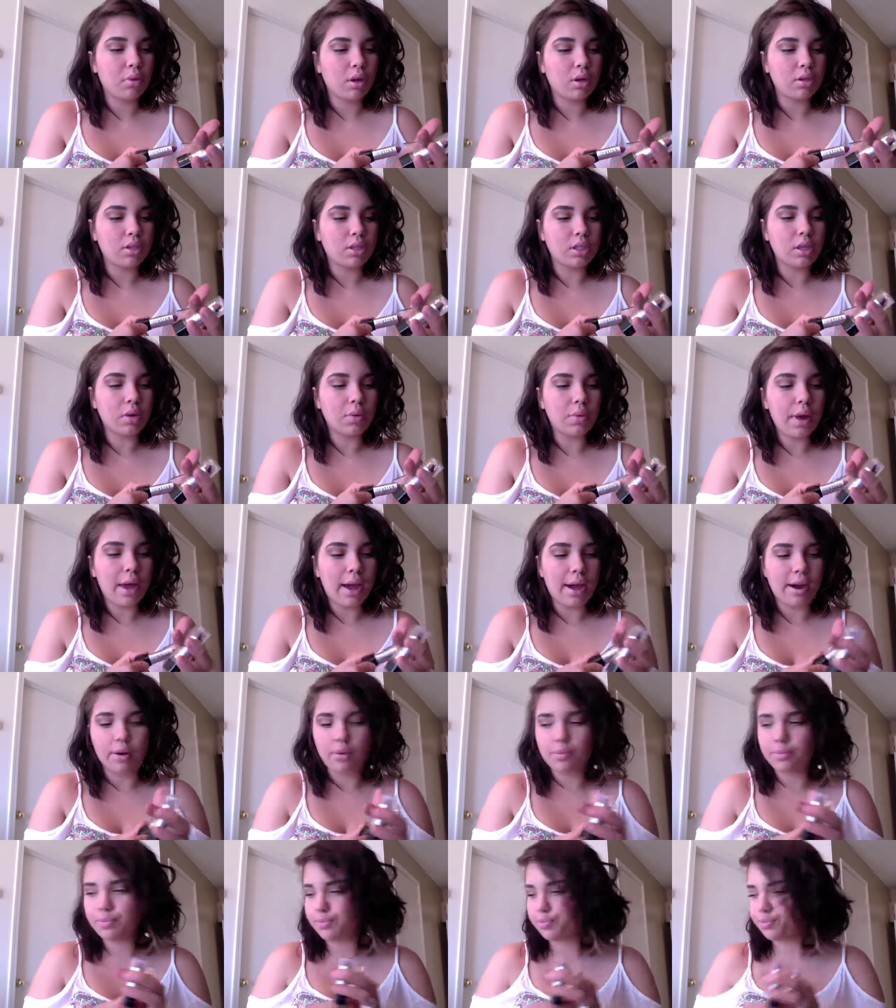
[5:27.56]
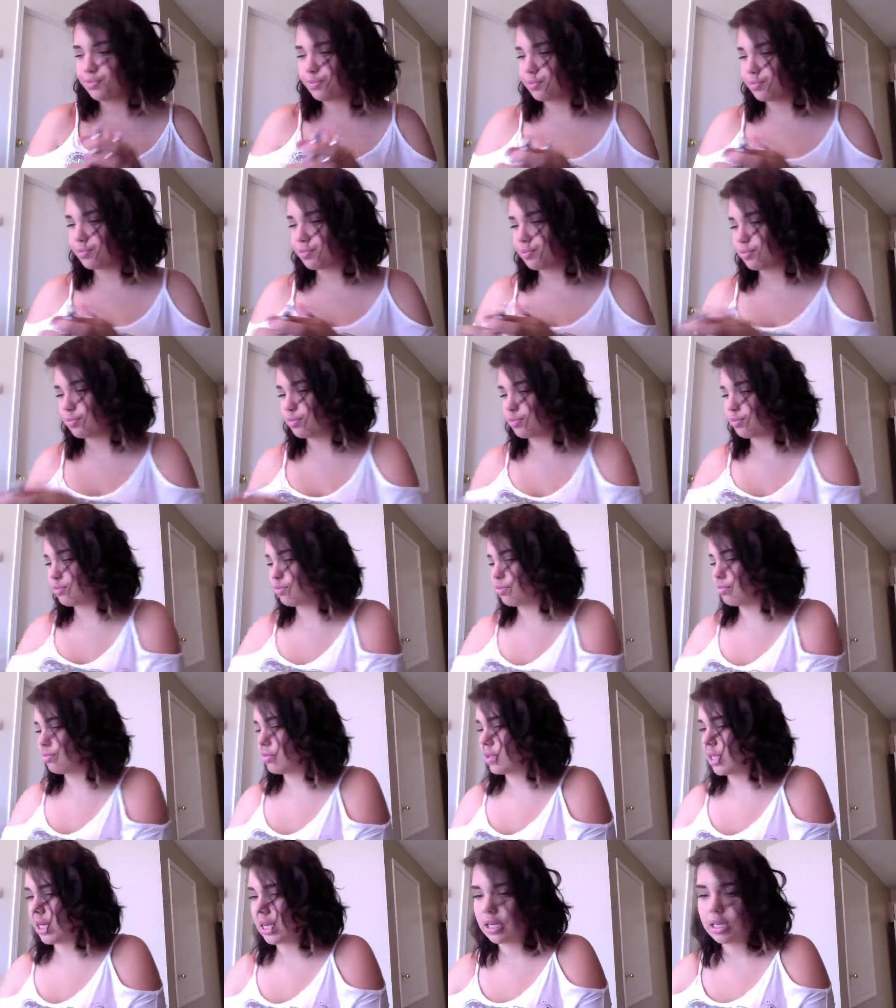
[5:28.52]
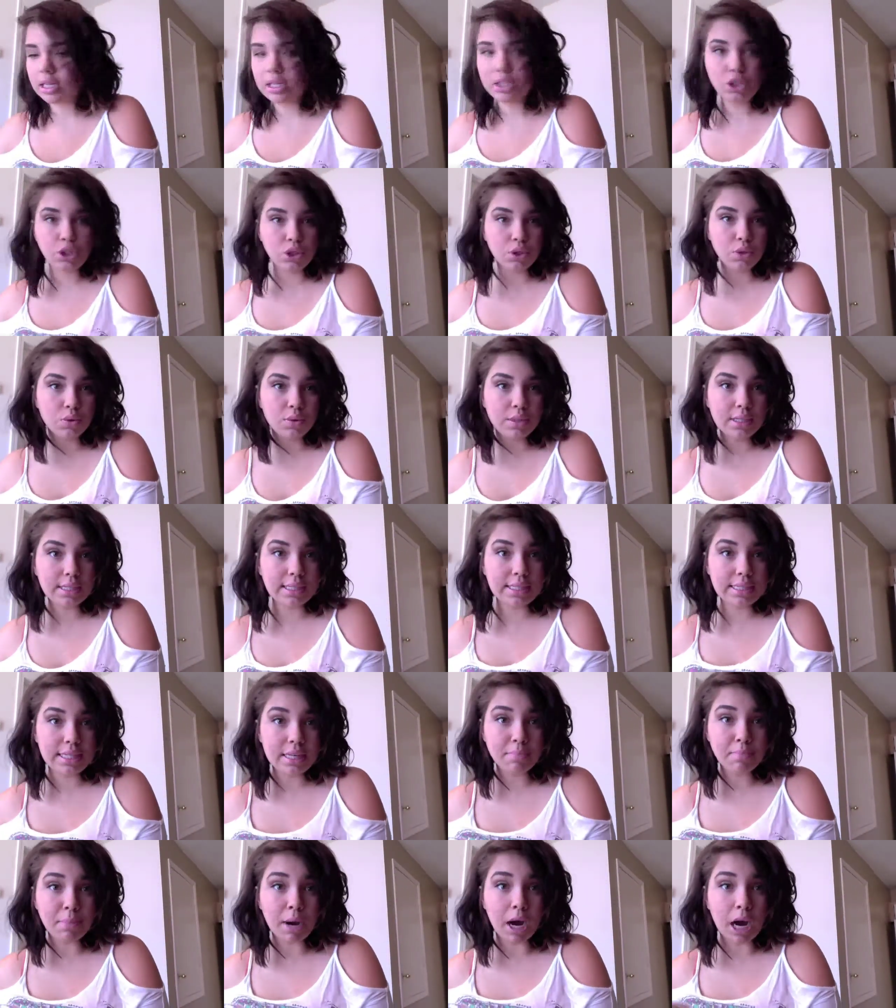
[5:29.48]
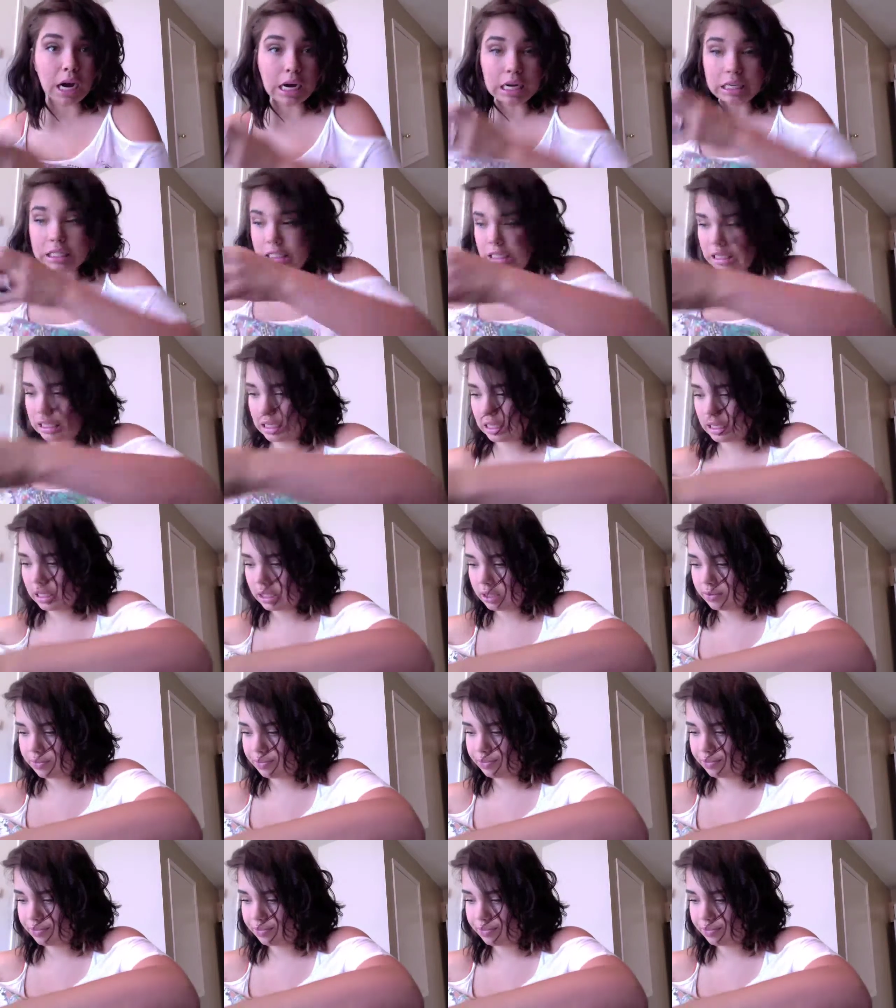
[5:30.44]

So now, to the depotting.